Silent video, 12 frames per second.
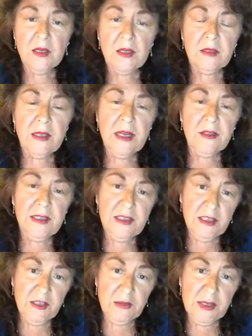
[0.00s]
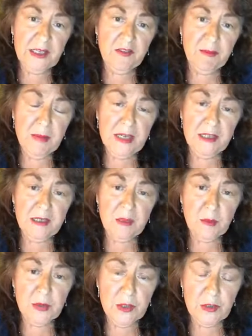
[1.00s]
Now, the integrative
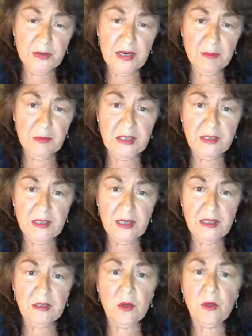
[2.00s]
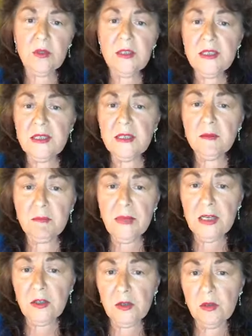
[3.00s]
medicine program is a holistic
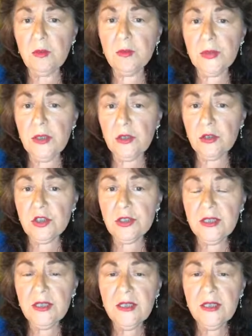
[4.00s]
medical approach